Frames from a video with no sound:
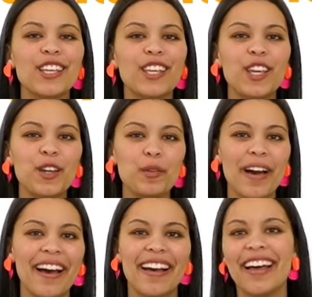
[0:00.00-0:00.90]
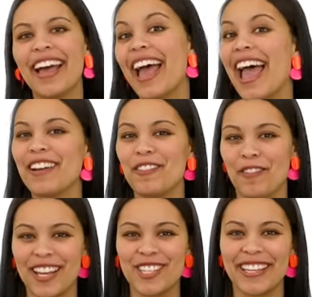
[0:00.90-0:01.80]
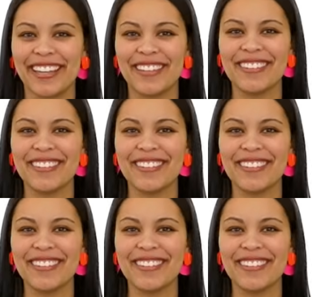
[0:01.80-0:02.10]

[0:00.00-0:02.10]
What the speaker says: Cuba, and Russia.